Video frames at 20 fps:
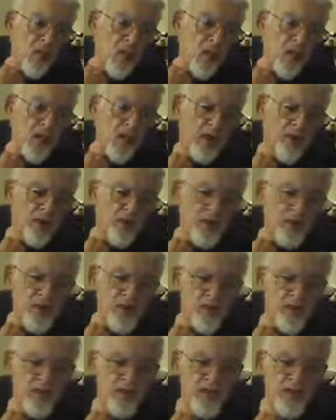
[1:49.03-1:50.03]
About
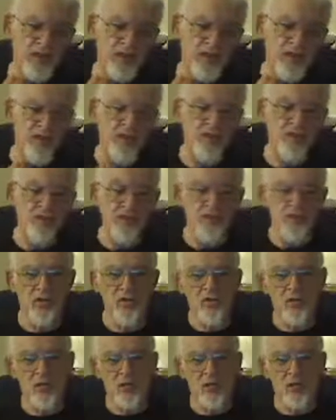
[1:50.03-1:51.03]
7 years
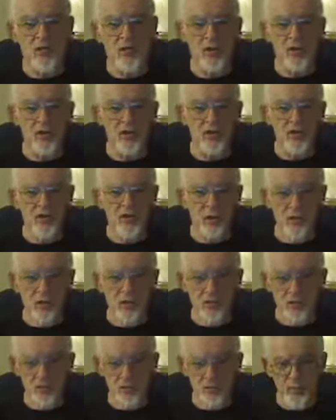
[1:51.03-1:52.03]
ago now, I had a
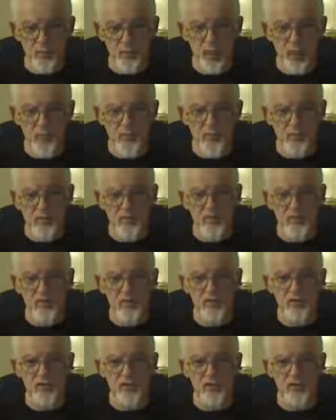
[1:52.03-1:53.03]
quadruple
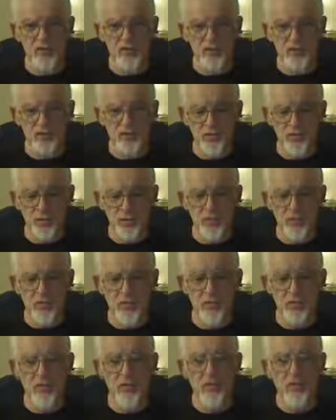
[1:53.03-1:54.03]
bypass surgery,
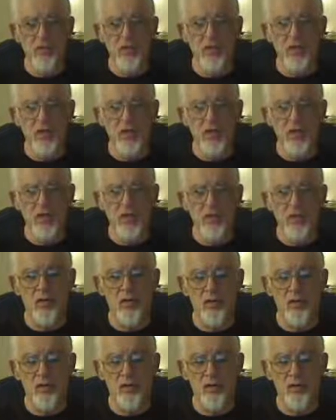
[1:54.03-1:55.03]
and
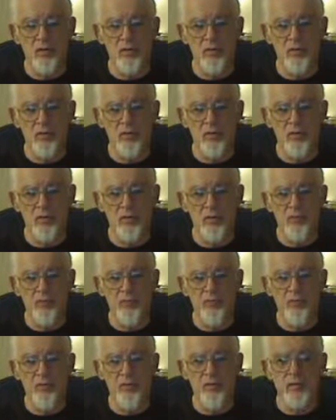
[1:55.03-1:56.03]
in order to
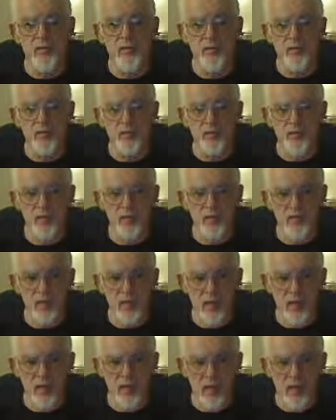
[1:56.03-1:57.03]
do the
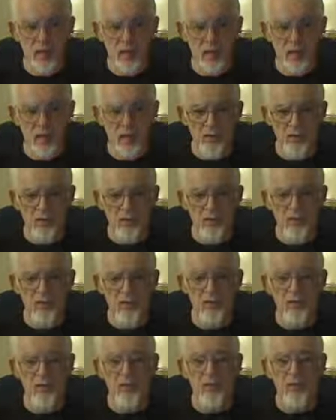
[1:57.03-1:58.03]
surgery on my heart,
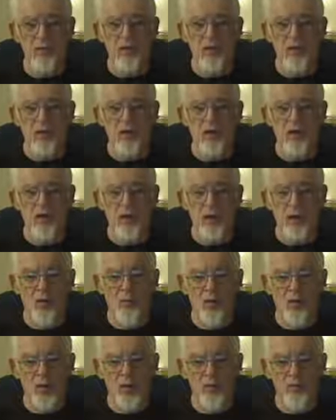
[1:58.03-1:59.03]

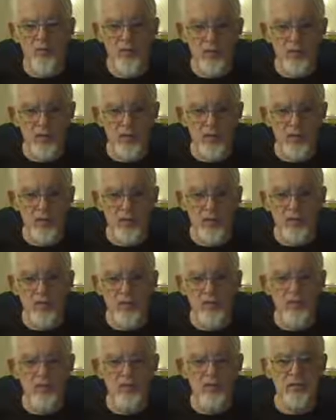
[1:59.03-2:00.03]
all my
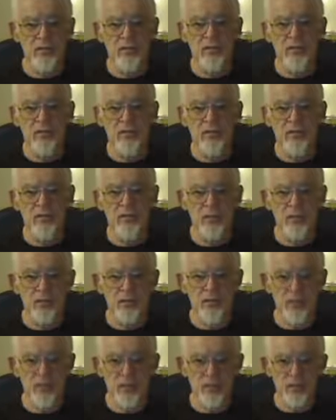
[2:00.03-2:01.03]
veins,
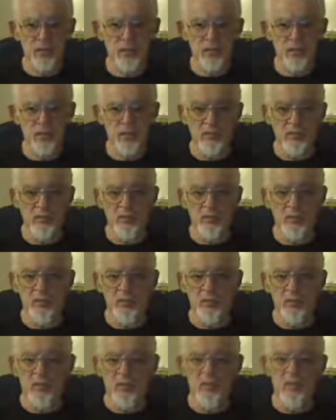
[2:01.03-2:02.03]
arteries were
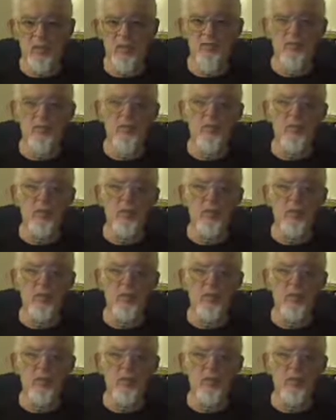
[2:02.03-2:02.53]
plugged up